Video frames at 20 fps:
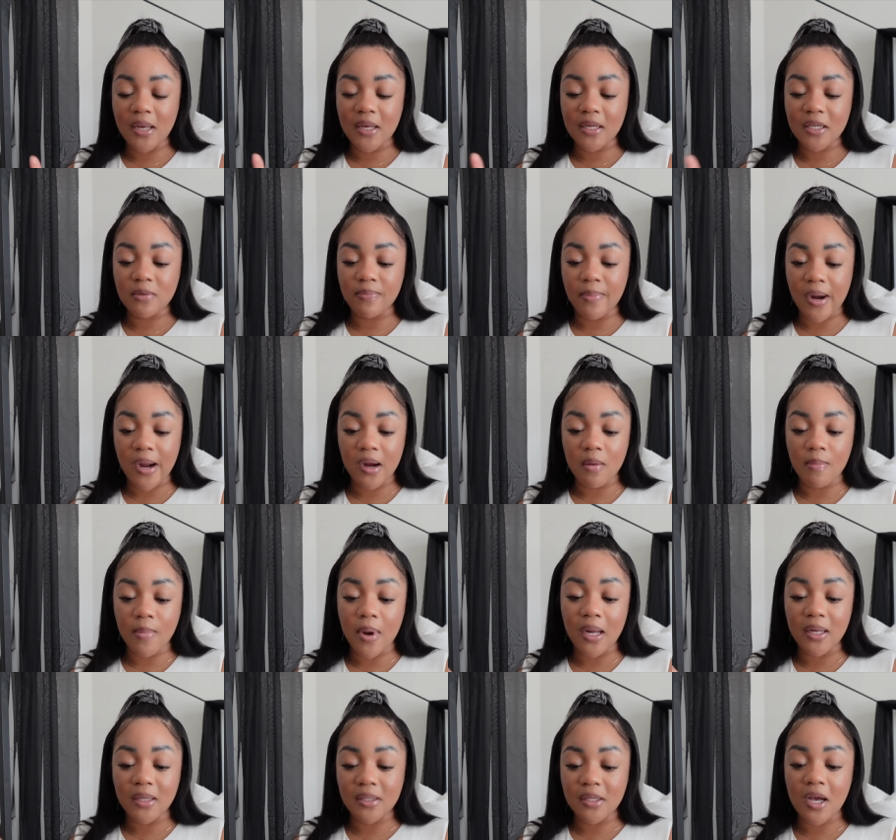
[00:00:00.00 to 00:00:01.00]
inspired
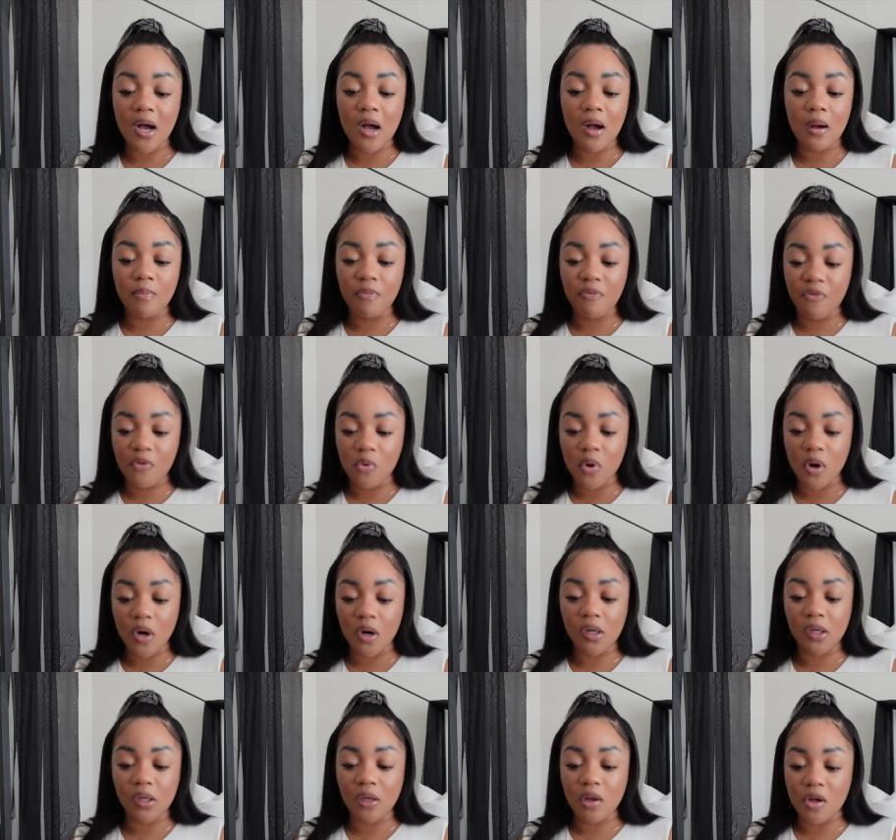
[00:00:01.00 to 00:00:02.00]
by Tom
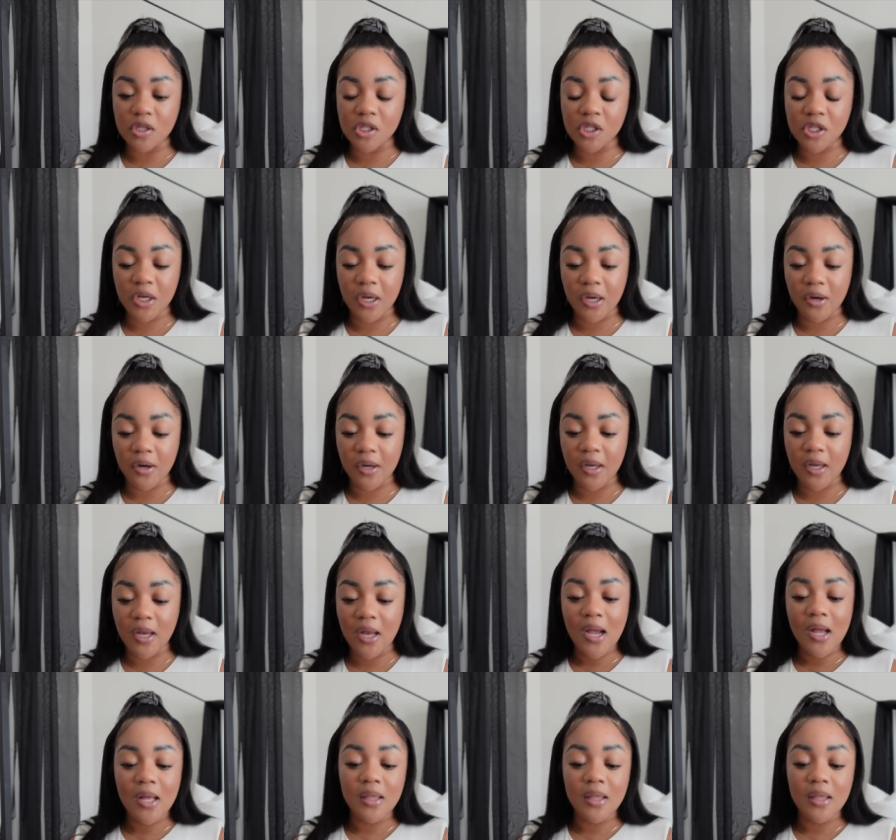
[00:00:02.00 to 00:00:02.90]
Ford Lost Cherry.